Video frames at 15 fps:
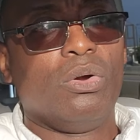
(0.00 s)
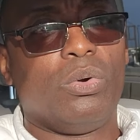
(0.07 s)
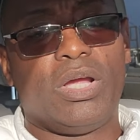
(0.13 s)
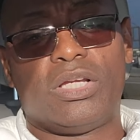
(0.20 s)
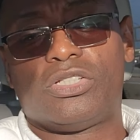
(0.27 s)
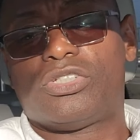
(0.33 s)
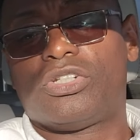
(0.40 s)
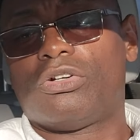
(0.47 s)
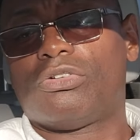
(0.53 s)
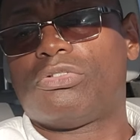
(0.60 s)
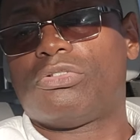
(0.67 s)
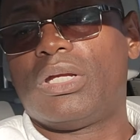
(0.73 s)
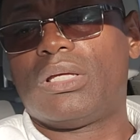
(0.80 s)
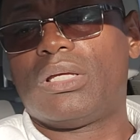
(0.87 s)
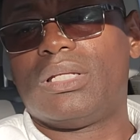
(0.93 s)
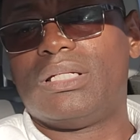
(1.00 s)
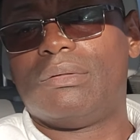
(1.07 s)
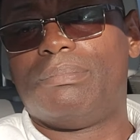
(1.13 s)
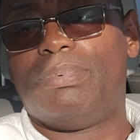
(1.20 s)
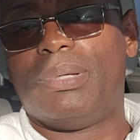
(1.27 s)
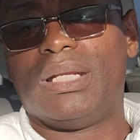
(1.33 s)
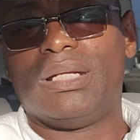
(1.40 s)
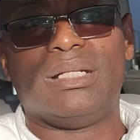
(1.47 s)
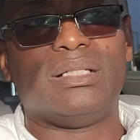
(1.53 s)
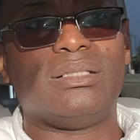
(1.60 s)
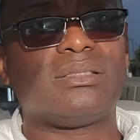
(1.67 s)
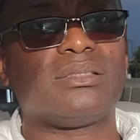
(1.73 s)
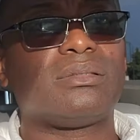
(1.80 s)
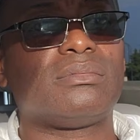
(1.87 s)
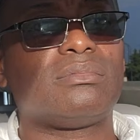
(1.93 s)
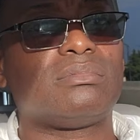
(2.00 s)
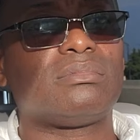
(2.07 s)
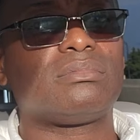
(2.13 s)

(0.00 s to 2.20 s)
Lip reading: Where's your real independence?